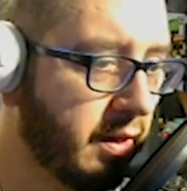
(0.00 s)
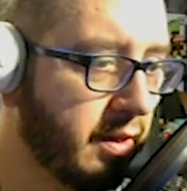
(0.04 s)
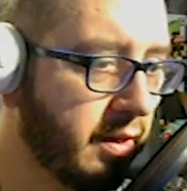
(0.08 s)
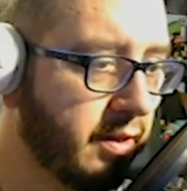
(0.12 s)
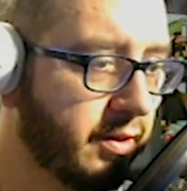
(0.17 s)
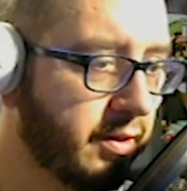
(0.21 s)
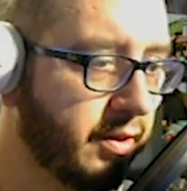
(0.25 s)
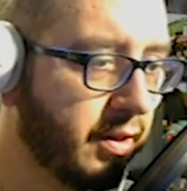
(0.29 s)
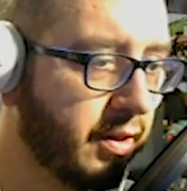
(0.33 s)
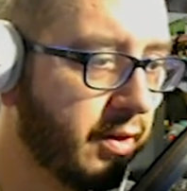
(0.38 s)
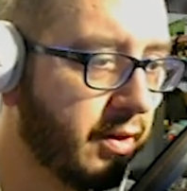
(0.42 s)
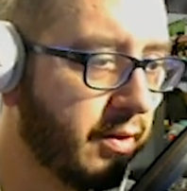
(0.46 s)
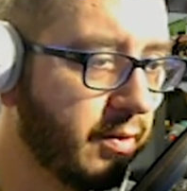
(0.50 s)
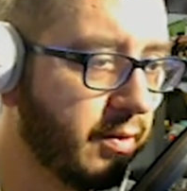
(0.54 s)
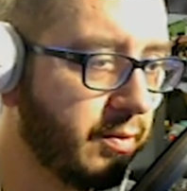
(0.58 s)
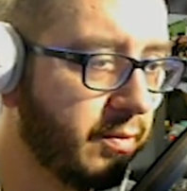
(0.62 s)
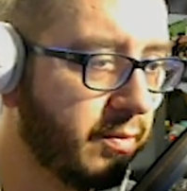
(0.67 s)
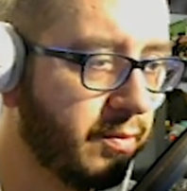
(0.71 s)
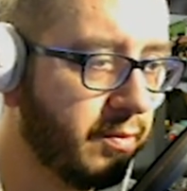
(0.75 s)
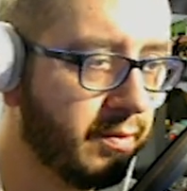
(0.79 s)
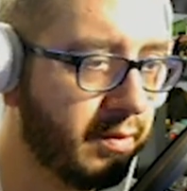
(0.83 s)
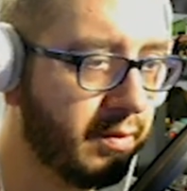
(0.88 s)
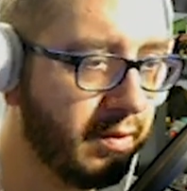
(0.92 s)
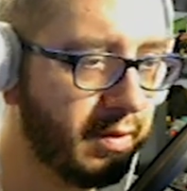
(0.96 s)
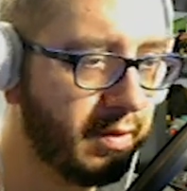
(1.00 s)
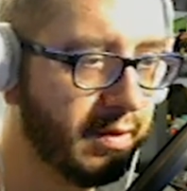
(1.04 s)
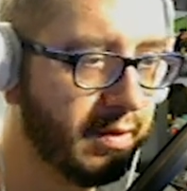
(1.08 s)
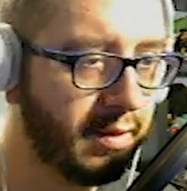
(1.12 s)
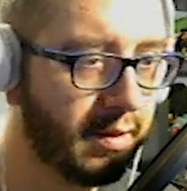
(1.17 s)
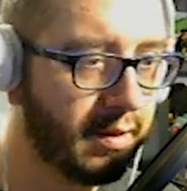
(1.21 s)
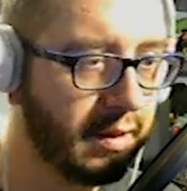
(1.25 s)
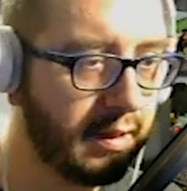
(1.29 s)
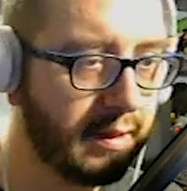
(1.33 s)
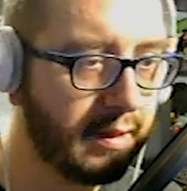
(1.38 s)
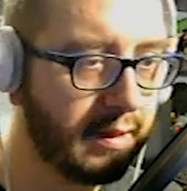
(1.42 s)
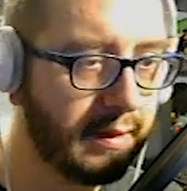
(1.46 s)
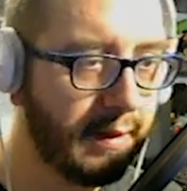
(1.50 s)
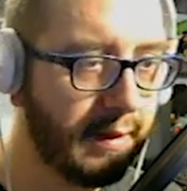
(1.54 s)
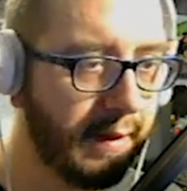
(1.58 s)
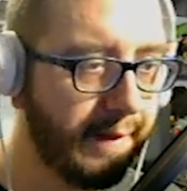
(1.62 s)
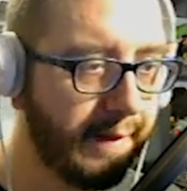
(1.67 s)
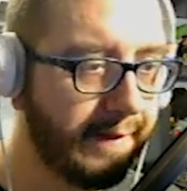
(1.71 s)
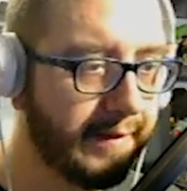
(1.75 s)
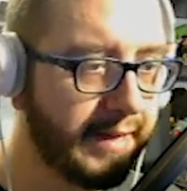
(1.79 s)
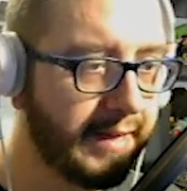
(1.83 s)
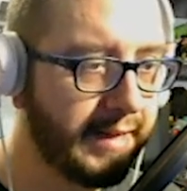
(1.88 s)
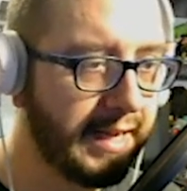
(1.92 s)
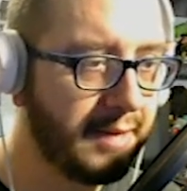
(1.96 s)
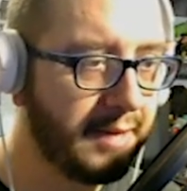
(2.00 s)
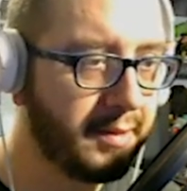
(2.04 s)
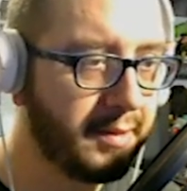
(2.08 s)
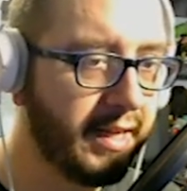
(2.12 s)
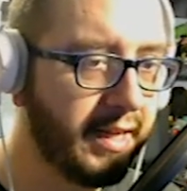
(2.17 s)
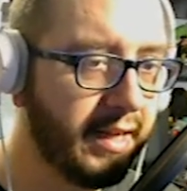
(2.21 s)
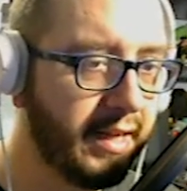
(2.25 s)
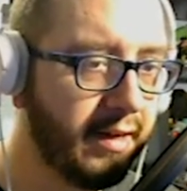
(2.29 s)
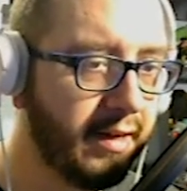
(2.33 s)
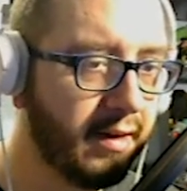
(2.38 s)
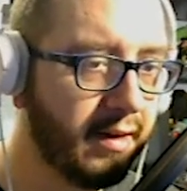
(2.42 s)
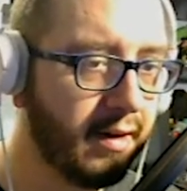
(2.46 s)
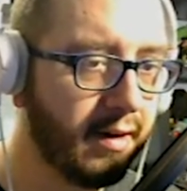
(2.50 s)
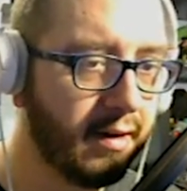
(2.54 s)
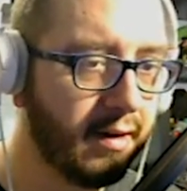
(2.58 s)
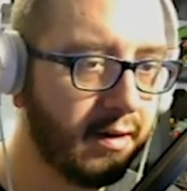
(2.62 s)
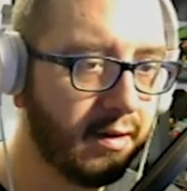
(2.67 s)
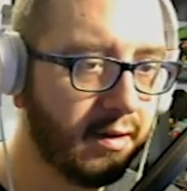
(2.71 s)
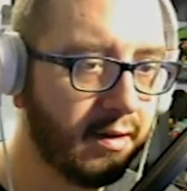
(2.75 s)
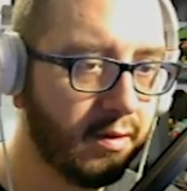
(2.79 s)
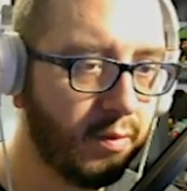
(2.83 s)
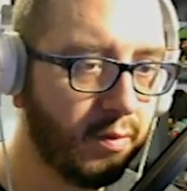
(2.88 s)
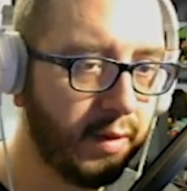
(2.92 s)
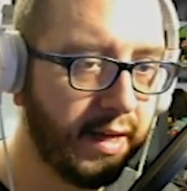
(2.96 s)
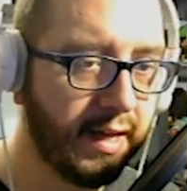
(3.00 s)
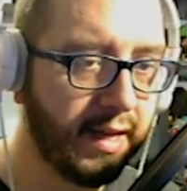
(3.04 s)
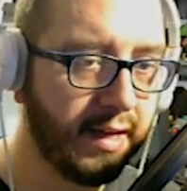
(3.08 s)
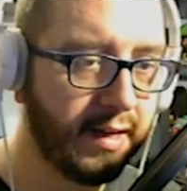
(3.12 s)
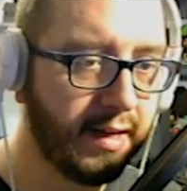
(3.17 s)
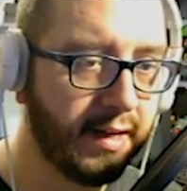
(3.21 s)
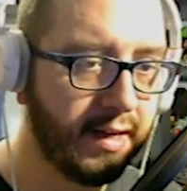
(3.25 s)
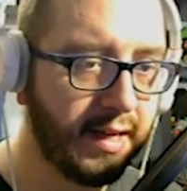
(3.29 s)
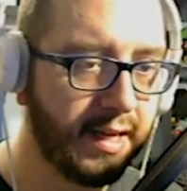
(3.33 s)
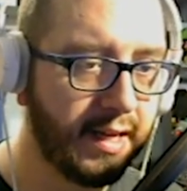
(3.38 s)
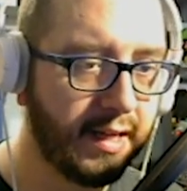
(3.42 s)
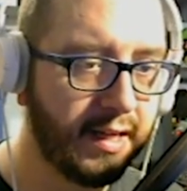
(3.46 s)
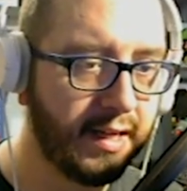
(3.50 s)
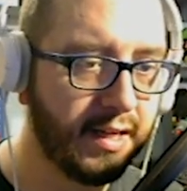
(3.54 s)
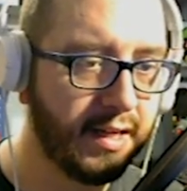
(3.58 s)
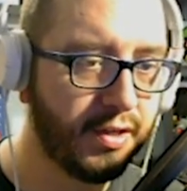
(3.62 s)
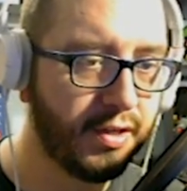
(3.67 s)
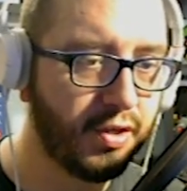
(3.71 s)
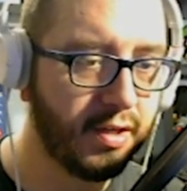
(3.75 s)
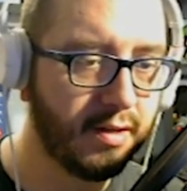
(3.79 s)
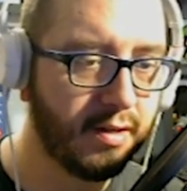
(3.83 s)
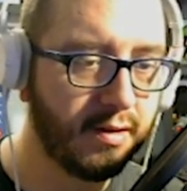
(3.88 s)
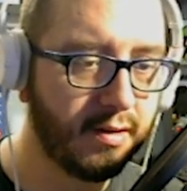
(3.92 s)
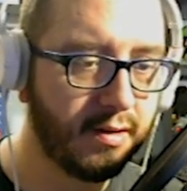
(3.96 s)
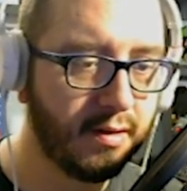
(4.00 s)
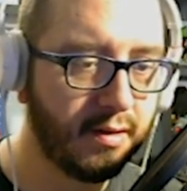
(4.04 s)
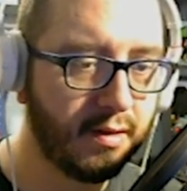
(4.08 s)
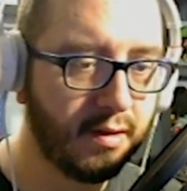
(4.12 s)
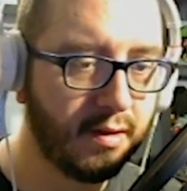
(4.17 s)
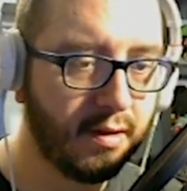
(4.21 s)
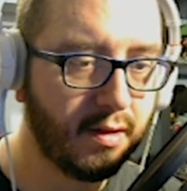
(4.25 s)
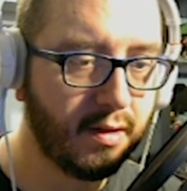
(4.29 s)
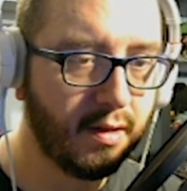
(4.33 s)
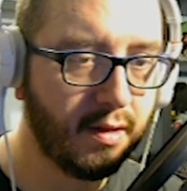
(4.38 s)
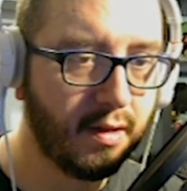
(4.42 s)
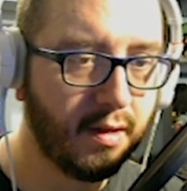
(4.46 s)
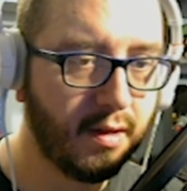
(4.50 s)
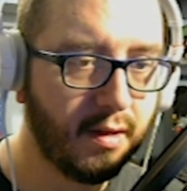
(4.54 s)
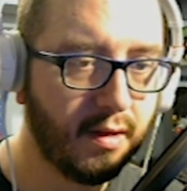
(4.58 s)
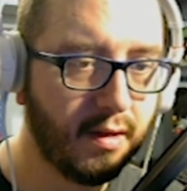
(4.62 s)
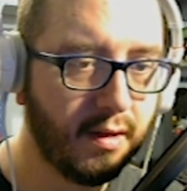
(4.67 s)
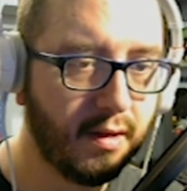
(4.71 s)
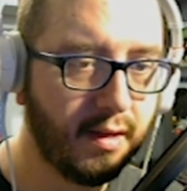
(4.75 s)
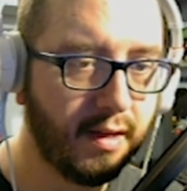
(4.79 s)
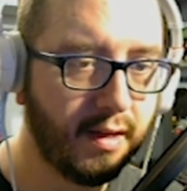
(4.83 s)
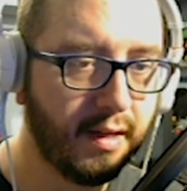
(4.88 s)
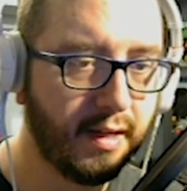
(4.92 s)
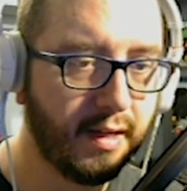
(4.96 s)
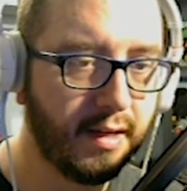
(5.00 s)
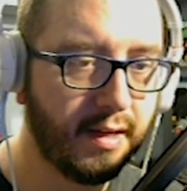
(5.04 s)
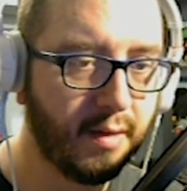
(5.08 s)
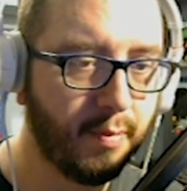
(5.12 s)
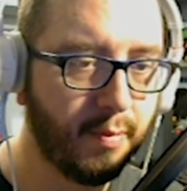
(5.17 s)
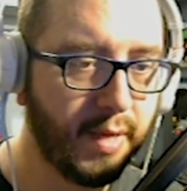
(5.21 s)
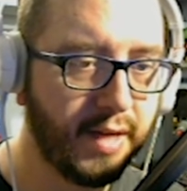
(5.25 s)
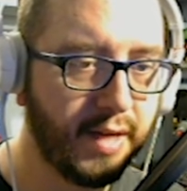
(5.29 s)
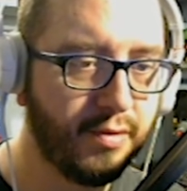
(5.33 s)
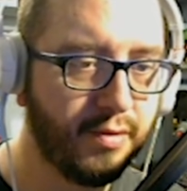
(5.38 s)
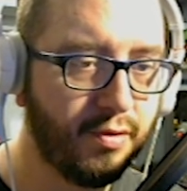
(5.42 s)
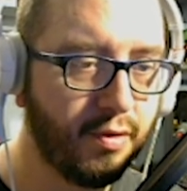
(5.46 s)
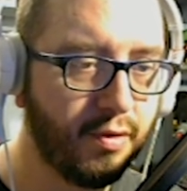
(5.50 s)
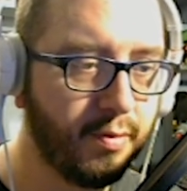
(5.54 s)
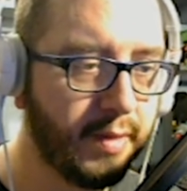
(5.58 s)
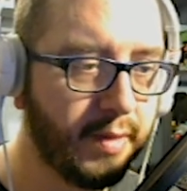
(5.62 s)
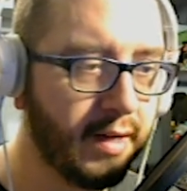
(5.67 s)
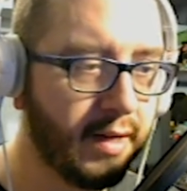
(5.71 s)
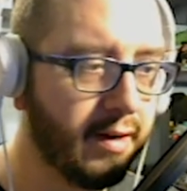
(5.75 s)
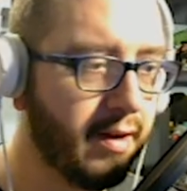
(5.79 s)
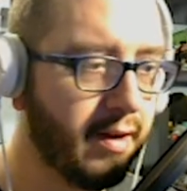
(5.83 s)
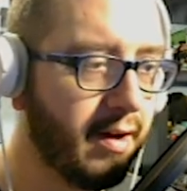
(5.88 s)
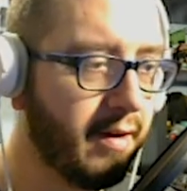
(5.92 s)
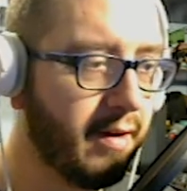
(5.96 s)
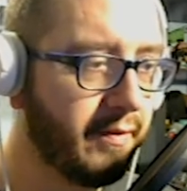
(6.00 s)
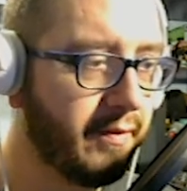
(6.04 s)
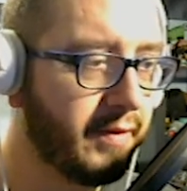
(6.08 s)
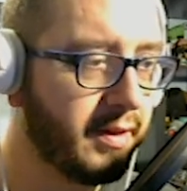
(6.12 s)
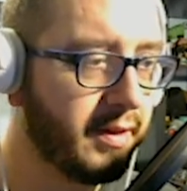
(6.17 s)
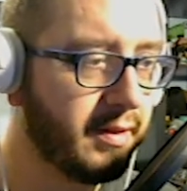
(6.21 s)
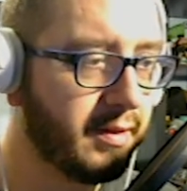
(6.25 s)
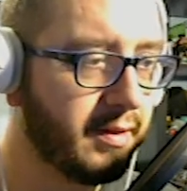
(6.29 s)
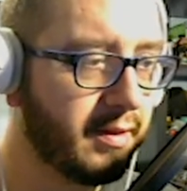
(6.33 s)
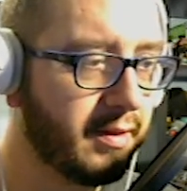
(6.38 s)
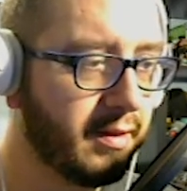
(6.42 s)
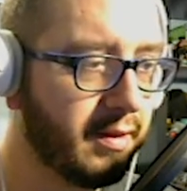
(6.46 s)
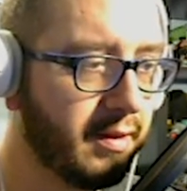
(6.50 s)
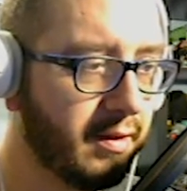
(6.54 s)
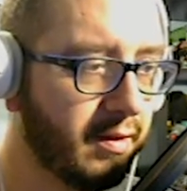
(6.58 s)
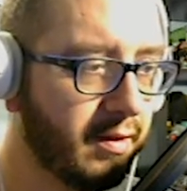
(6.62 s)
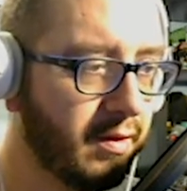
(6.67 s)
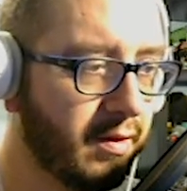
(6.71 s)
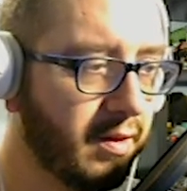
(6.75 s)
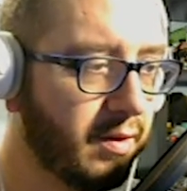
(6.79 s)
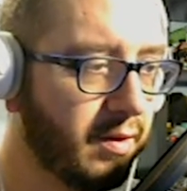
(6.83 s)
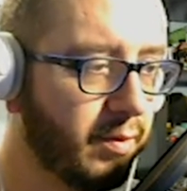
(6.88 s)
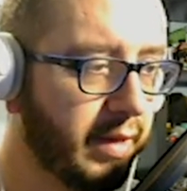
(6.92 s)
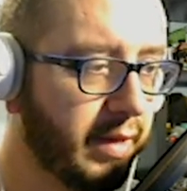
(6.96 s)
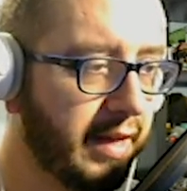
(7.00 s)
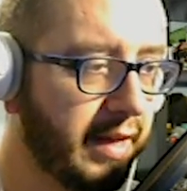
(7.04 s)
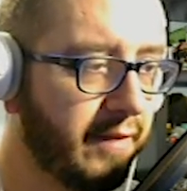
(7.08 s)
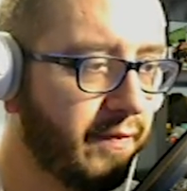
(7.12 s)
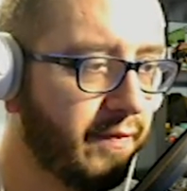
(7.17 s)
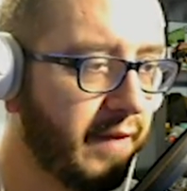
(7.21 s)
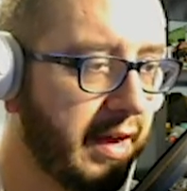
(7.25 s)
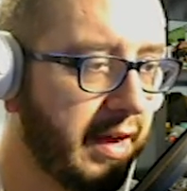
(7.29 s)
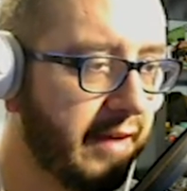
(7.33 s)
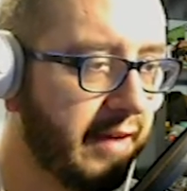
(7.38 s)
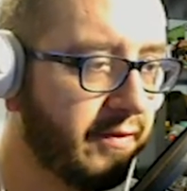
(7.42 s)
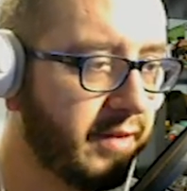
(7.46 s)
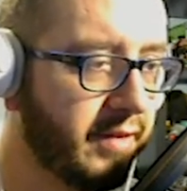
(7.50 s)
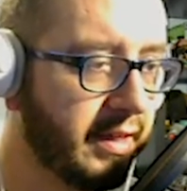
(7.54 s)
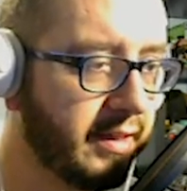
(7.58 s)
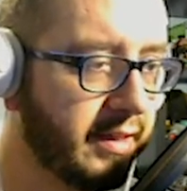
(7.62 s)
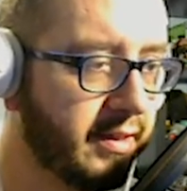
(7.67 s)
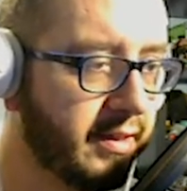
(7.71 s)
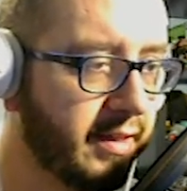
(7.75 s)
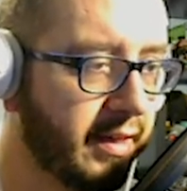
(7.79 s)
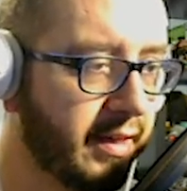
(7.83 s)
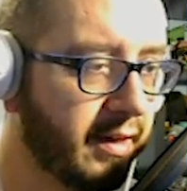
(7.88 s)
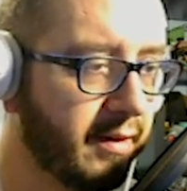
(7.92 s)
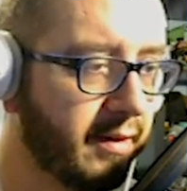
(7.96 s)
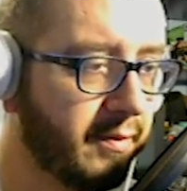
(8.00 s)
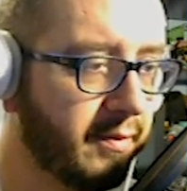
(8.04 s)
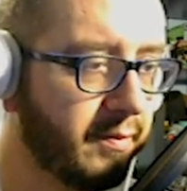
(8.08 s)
So down here, we had a kitchen and a bedroom and an office. We had 5 things here.